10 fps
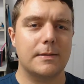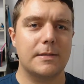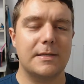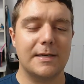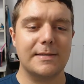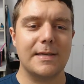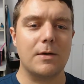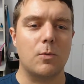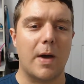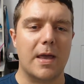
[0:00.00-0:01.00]
To test that
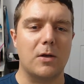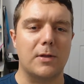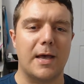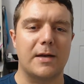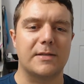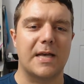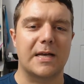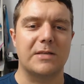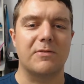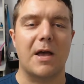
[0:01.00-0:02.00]
your wake on LAN is
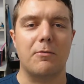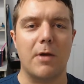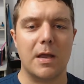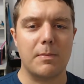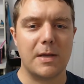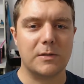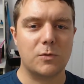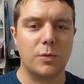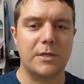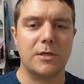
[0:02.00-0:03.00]
active, I recommend
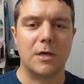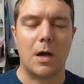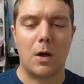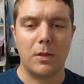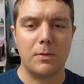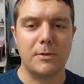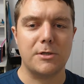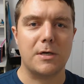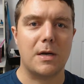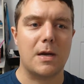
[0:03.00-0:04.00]
switching on the
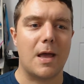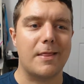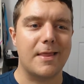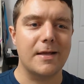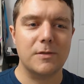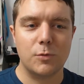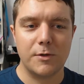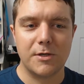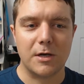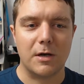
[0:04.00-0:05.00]
machine and then
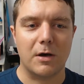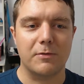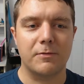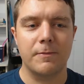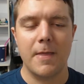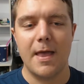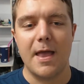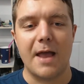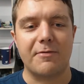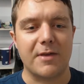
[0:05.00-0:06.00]
switching it off.
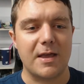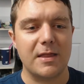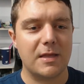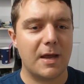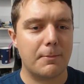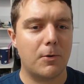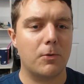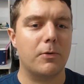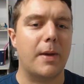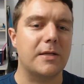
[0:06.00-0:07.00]
If the Ethernet
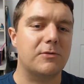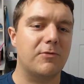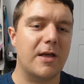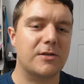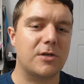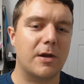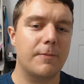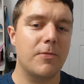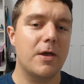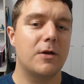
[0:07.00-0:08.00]
port remains flashing,
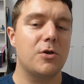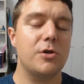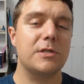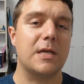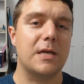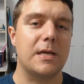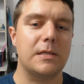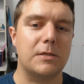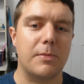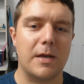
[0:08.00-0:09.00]
usually an
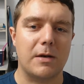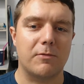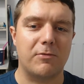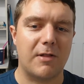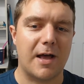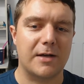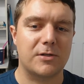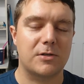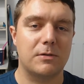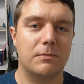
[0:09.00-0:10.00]
intermittent
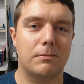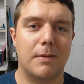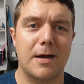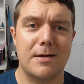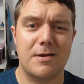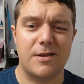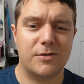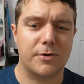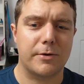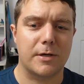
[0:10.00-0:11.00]
flash, mine
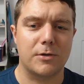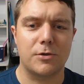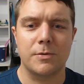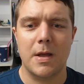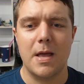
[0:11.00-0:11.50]
is orange,